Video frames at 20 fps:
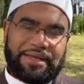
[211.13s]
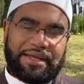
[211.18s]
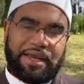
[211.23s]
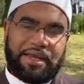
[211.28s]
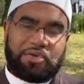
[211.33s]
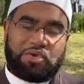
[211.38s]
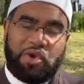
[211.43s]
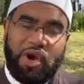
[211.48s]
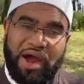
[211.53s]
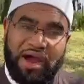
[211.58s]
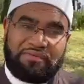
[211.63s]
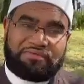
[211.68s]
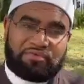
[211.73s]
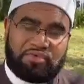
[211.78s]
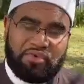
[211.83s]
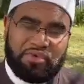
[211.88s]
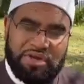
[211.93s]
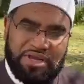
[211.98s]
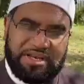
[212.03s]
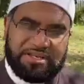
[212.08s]
And you have
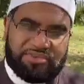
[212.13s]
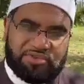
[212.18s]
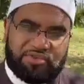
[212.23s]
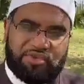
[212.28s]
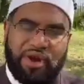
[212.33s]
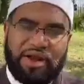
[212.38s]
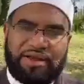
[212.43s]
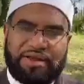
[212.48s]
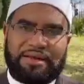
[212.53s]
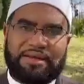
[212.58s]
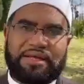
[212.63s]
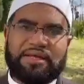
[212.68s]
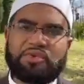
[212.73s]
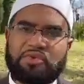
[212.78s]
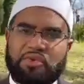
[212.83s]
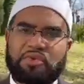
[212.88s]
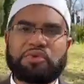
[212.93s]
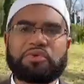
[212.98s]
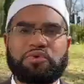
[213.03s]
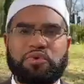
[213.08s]
to really struggle
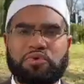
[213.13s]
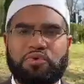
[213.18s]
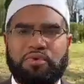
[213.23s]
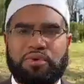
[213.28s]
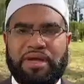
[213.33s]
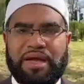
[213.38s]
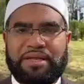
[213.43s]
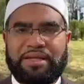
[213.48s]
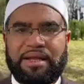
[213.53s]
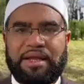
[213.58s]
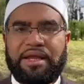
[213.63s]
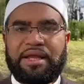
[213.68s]
to do that.